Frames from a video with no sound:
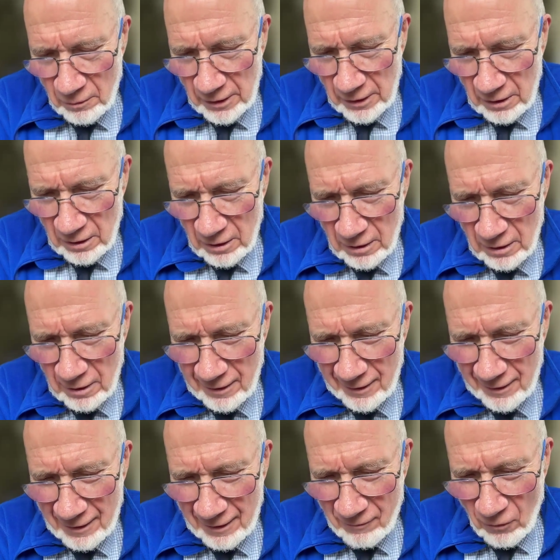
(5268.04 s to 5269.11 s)
but
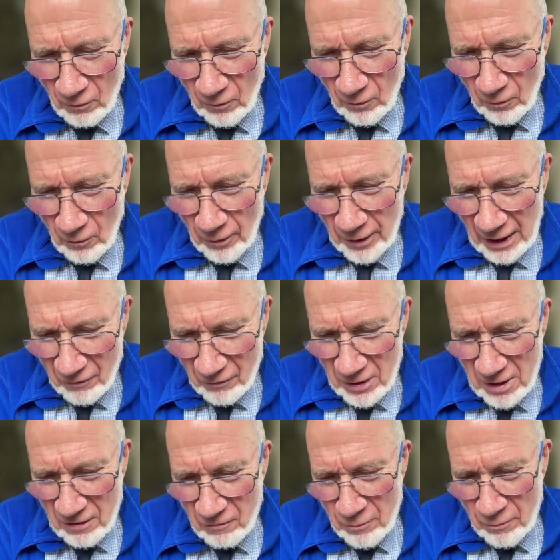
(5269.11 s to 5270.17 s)

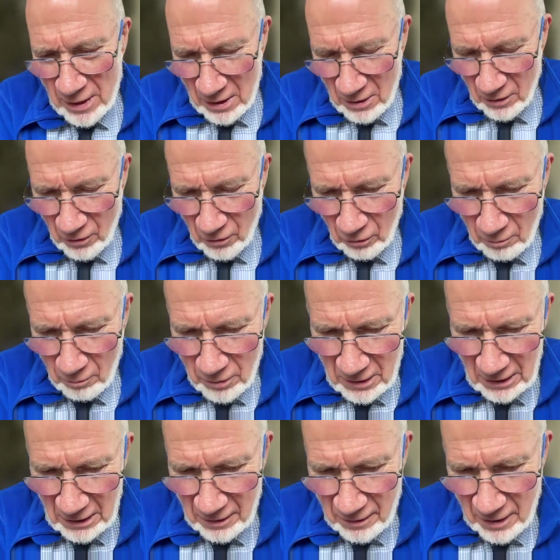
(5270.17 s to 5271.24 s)
whatever they've been through, and
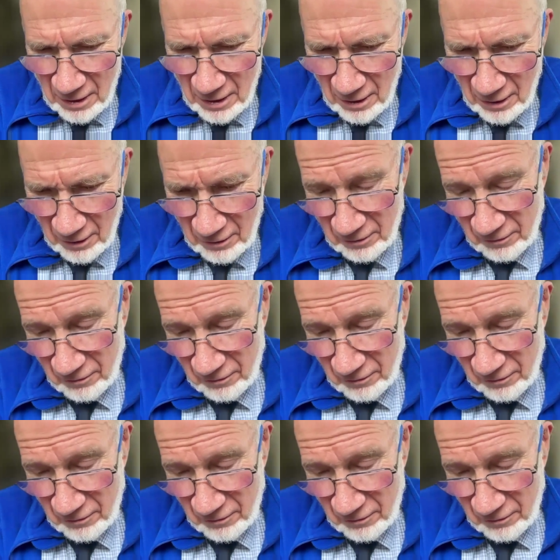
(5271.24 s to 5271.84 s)
particularly thinking